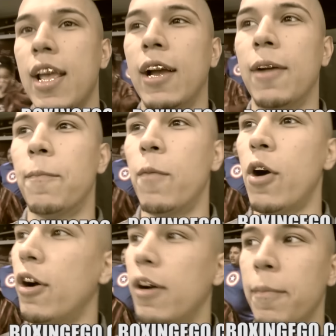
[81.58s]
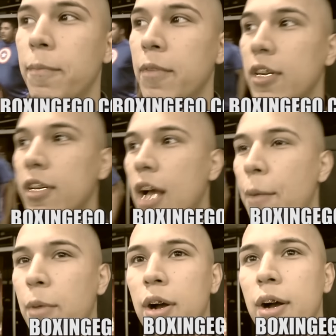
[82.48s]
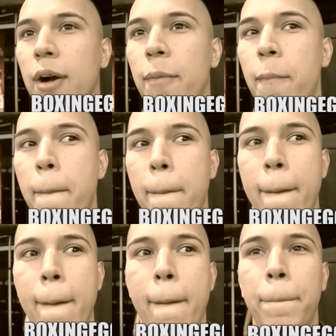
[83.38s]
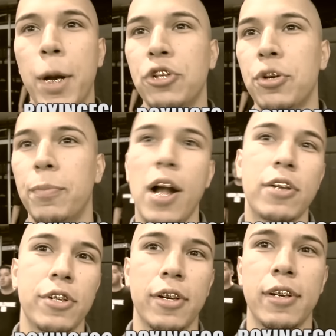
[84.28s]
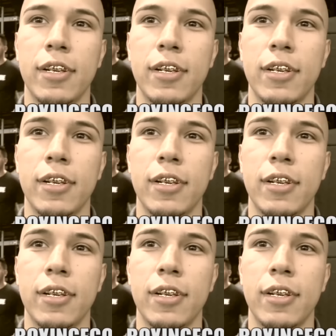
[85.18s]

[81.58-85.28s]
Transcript: Yeah. Um, I'm a uh, puncher boxer.